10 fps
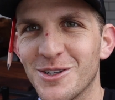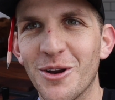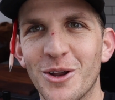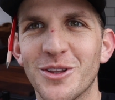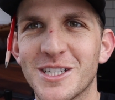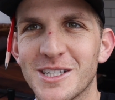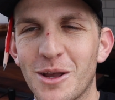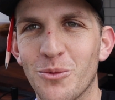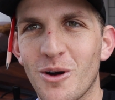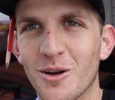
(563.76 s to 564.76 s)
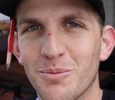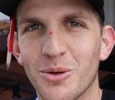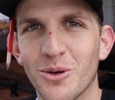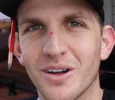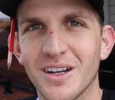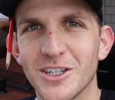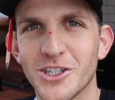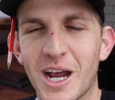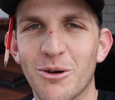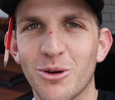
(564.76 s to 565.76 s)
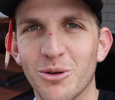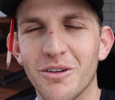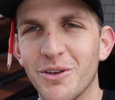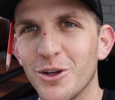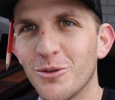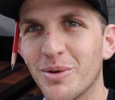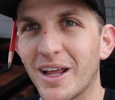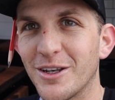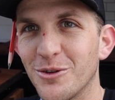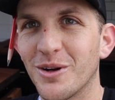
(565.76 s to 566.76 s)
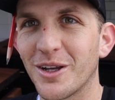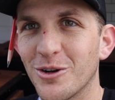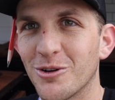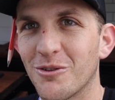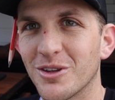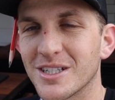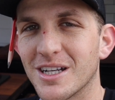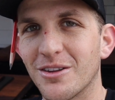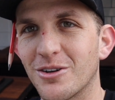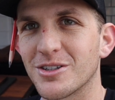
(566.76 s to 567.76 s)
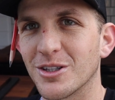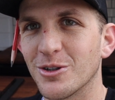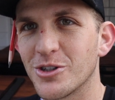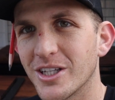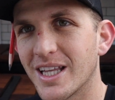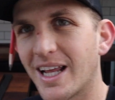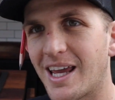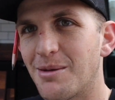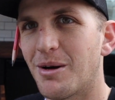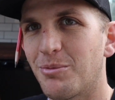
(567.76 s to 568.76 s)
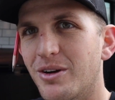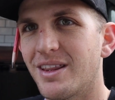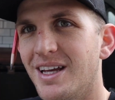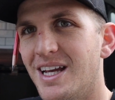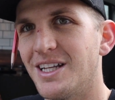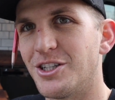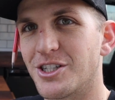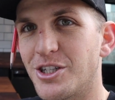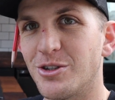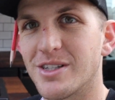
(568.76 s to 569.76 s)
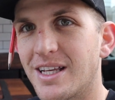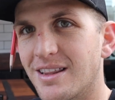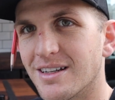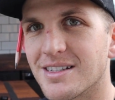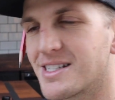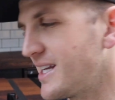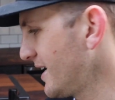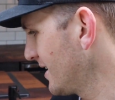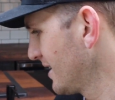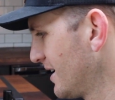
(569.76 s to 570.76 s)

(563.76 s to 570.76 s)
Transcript: So I know this is a Waterport shower review, but I do want to go over this other solution that I came up with just using the sink.